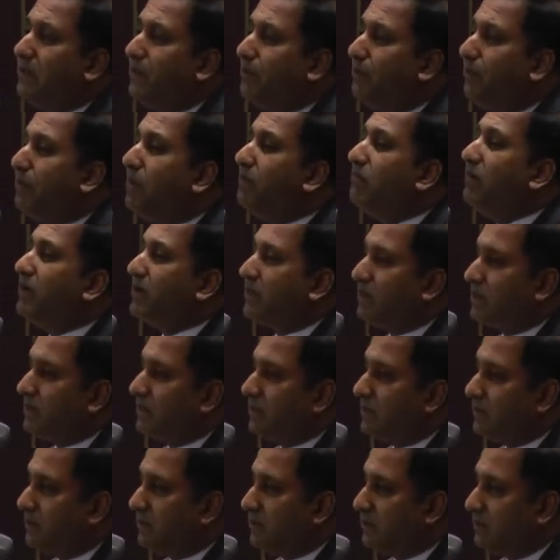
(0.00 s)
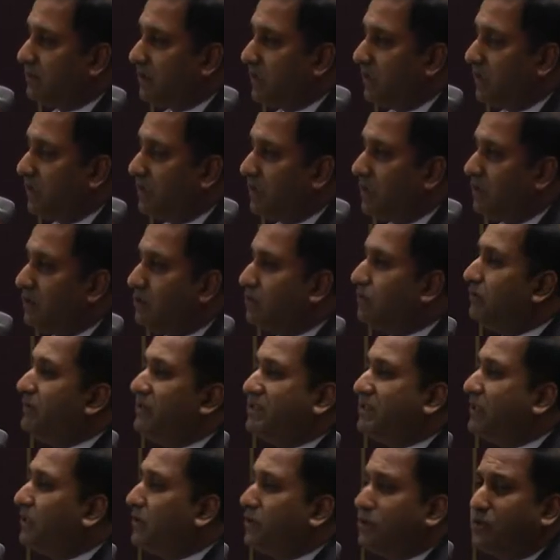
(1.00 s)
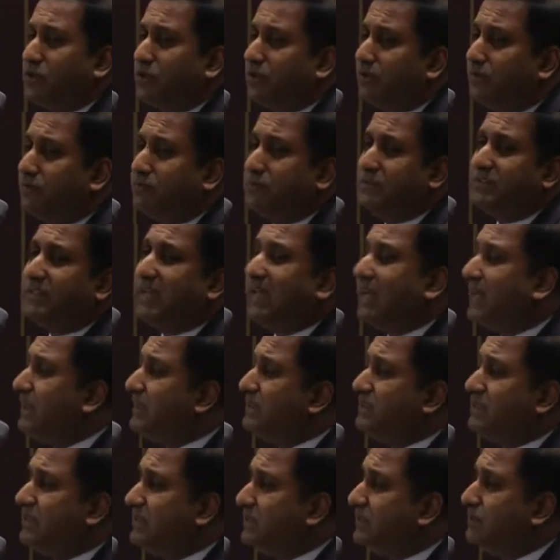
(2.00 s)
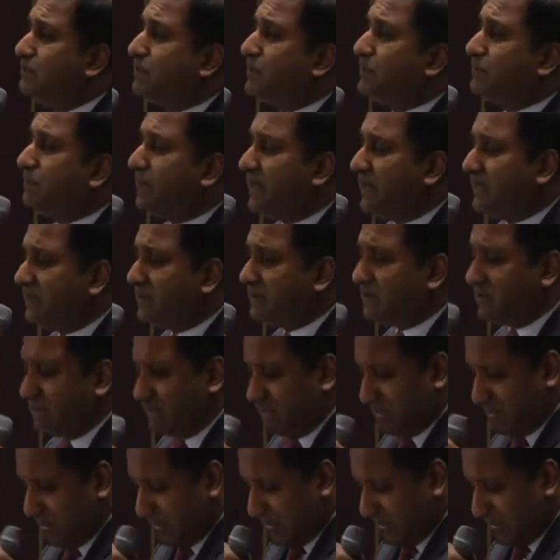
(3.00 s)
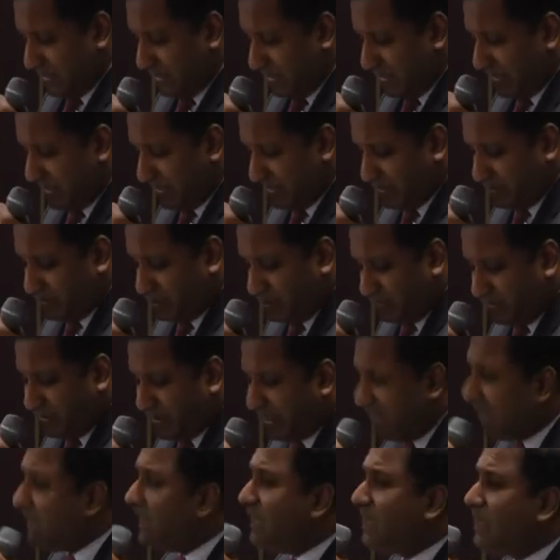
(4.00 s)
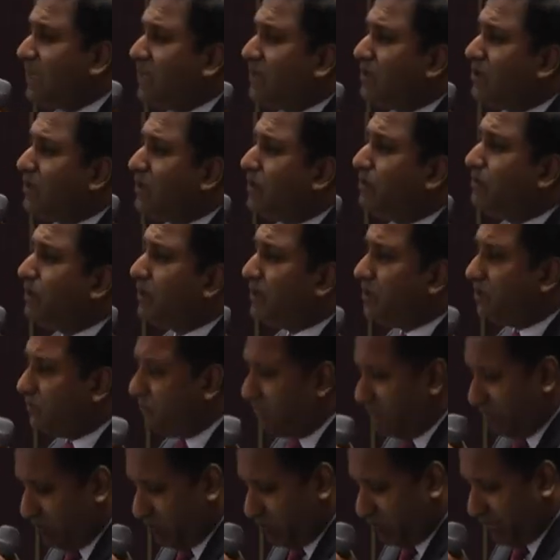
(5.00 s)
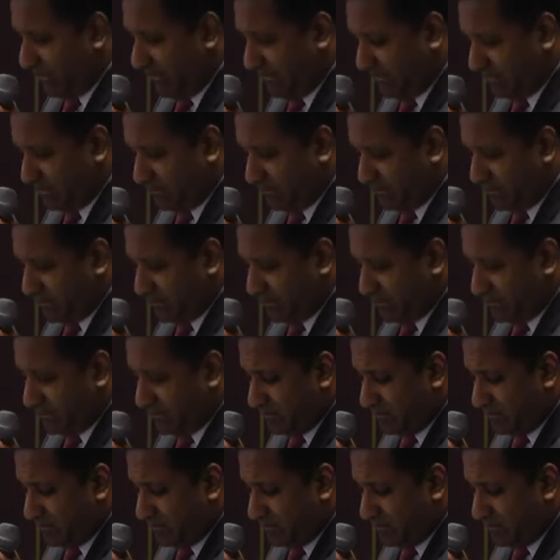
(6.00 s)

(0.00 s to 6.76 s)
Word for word: and the pivot. Okay? So we're sort of challenging the premise, is do we really need to depend on the U S